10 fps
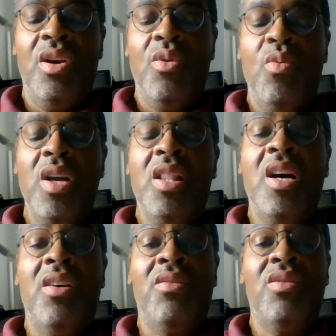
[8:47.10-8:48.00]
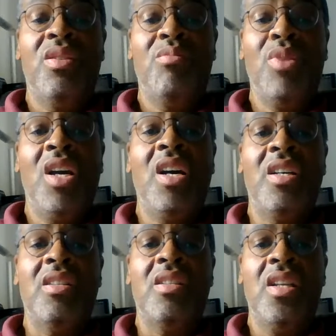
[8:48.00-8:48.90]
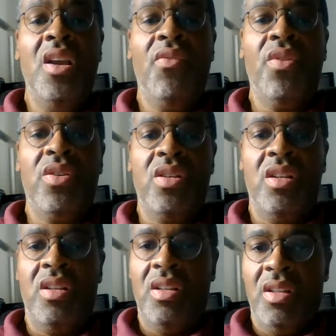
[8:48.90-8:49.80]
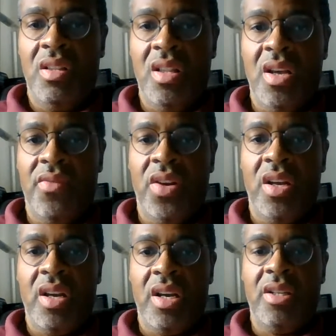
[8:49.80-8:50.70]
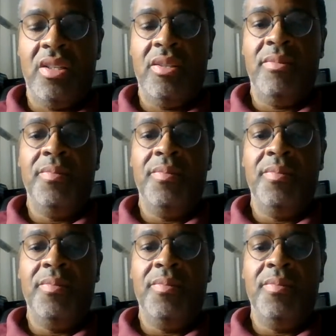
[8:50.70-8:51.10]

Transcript: We love because he first loved us.